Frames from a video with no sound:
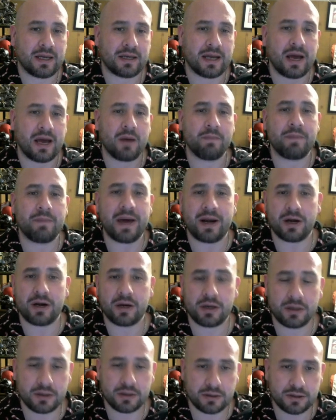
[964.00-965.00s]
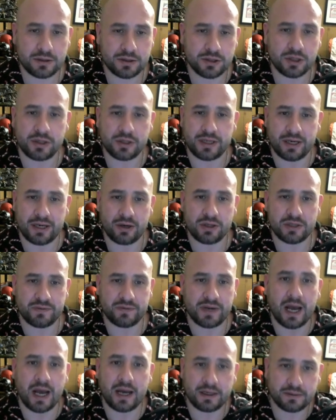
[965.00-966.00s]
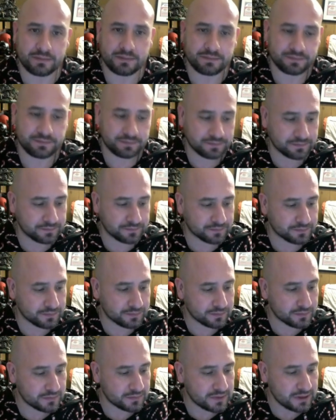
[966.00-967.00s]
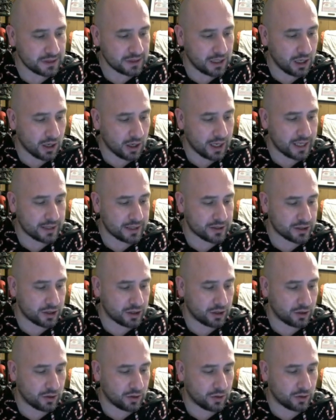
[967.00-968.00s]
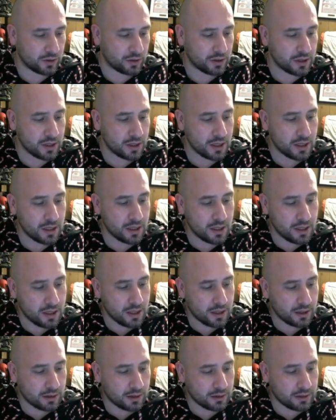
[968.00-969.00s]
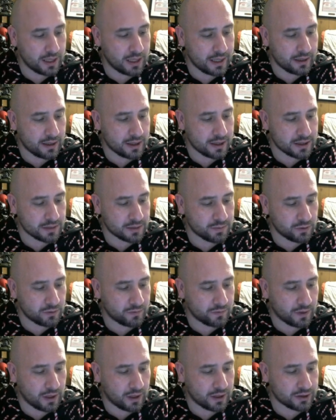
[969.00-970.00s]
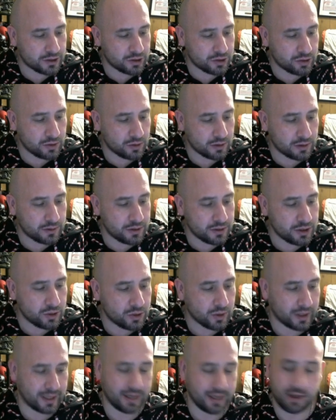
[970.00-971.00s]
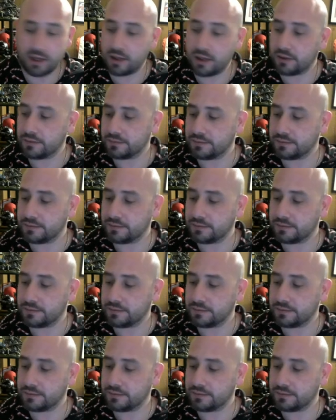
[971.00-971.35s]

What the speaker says: how better certain heroes have gotten. All right, so let us move on to a little newer hero.